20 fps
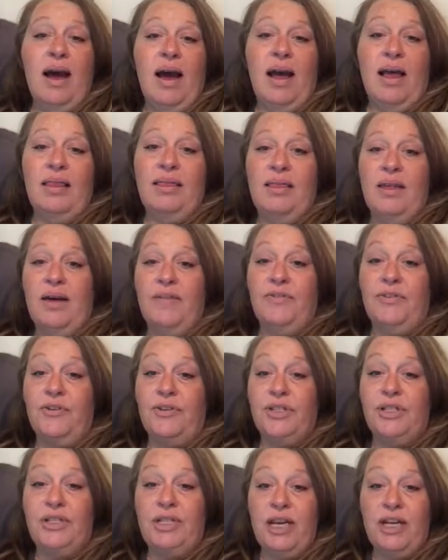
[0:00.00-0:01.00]
I love
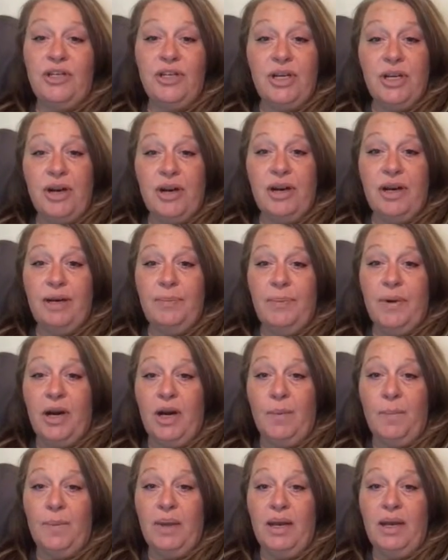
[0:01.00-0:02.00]
their stationery
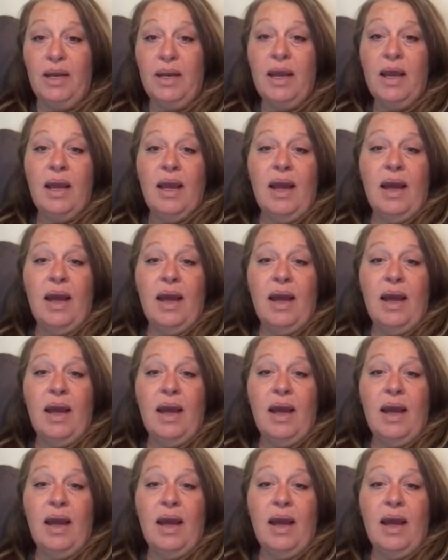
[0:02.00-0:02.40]
department.